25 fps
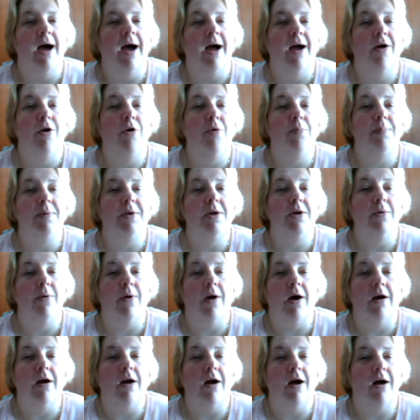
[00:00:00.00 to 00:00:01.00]
I hope you
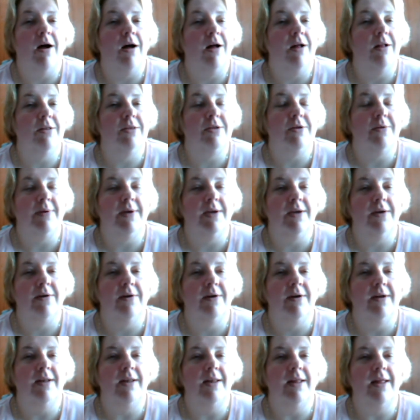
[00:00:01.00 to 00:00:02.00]
are all doing
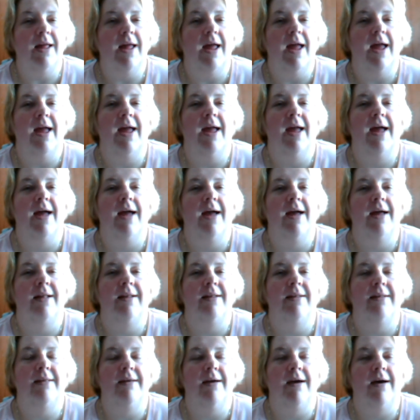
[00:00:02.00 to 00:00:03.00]
good,
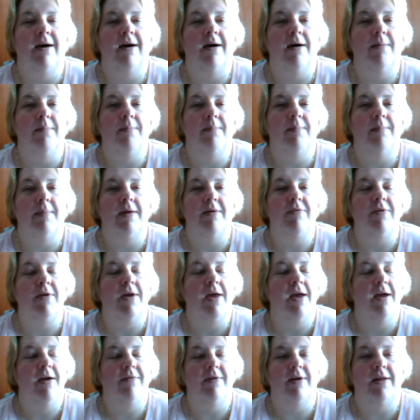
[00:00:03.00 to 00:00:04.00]
and if
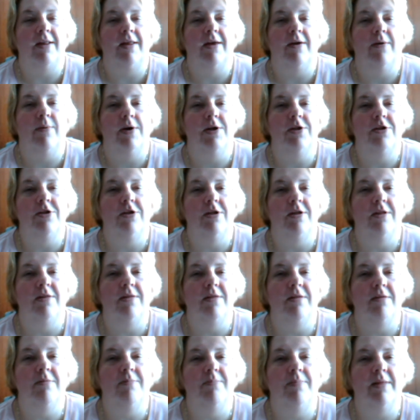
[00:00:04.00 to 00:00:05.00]
you have any
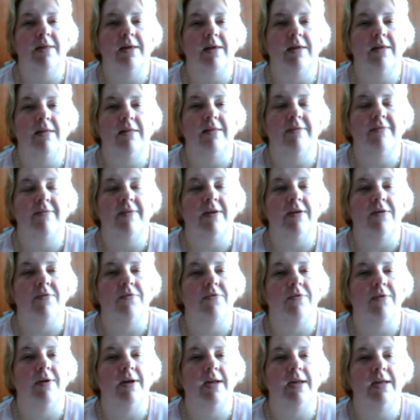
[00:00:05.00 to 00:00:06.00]
questions, please feel
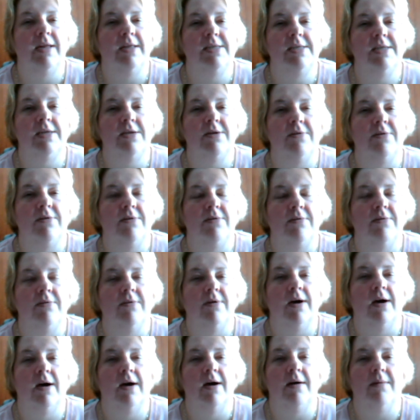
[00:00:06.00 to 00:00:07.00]
free to
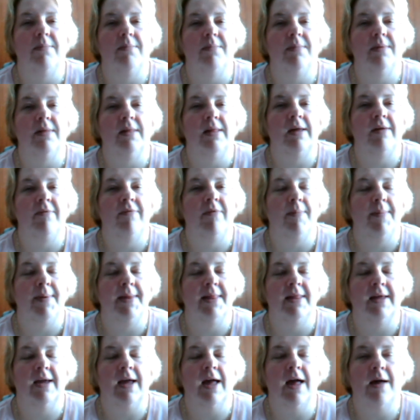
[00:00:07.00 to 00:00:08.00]
leave them
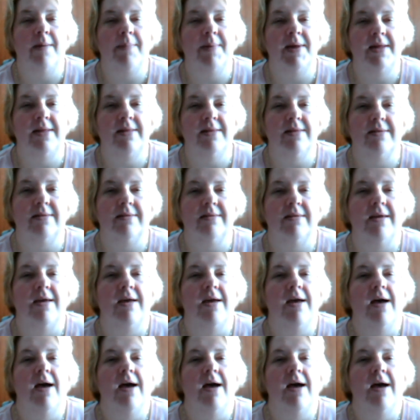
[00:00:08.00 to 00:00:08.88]
in the comments.